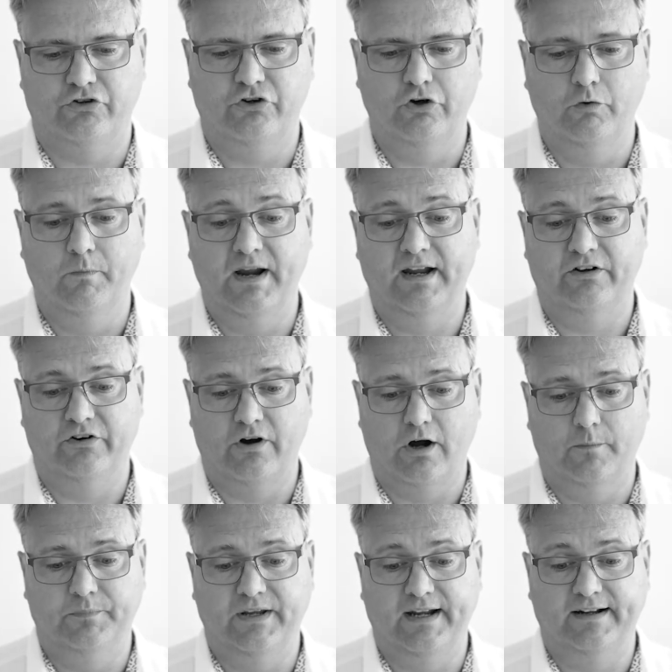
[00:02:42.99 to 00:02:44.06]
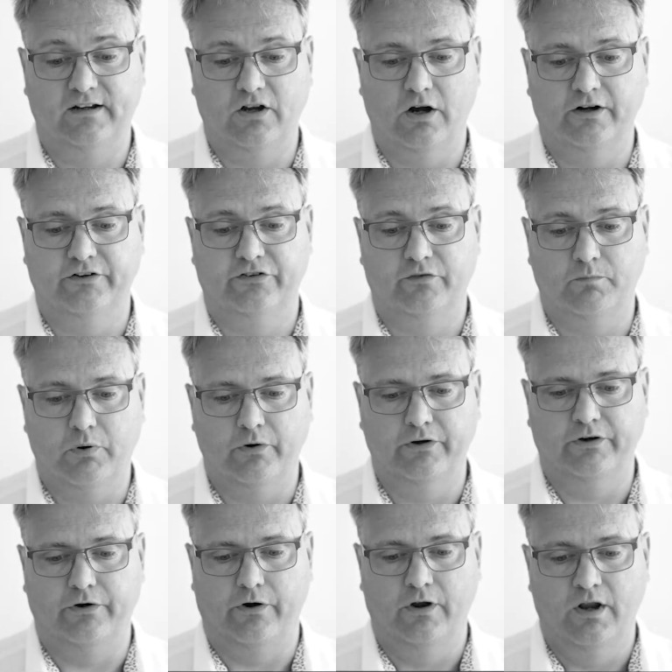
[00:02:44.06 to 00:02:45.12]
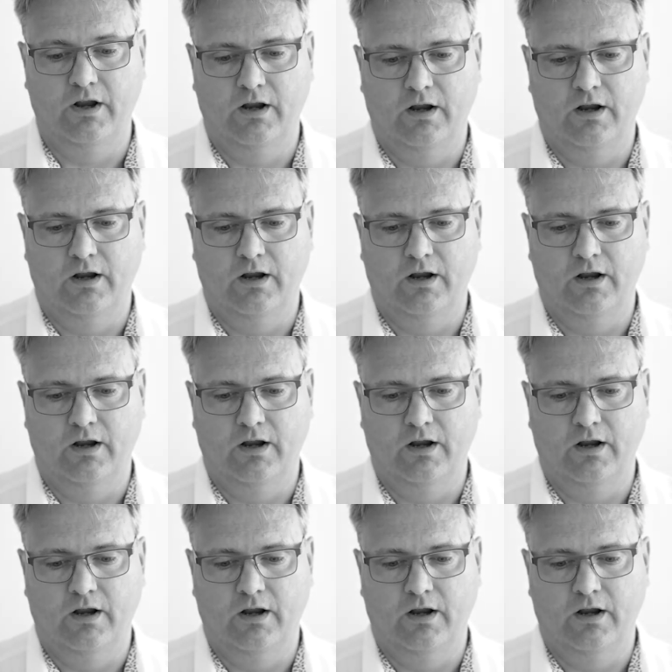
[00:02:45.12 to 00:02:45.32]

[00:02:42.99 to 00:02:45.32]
QMetaObject const pointer